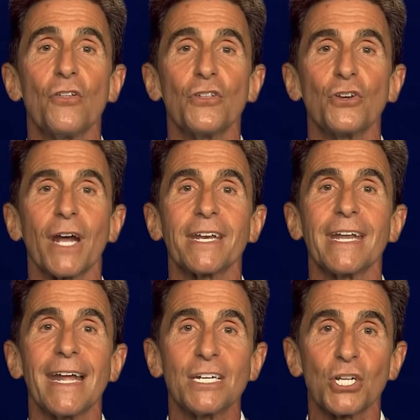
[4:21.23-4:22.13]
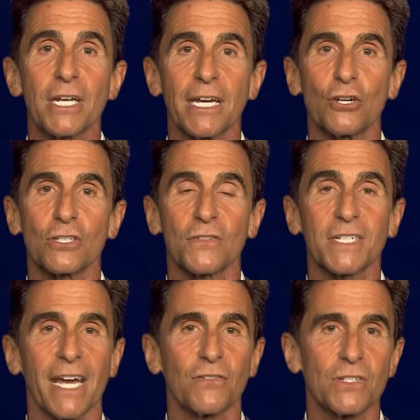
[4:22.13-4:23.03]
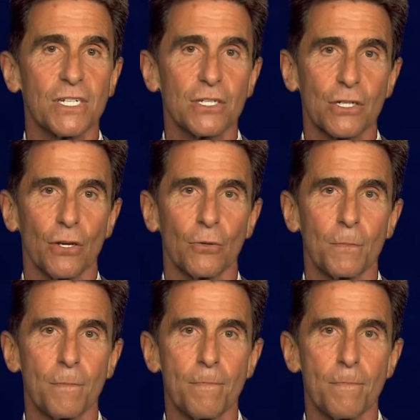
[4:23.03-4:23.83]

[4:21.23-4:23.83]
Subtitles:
the United Educators of San Francisco,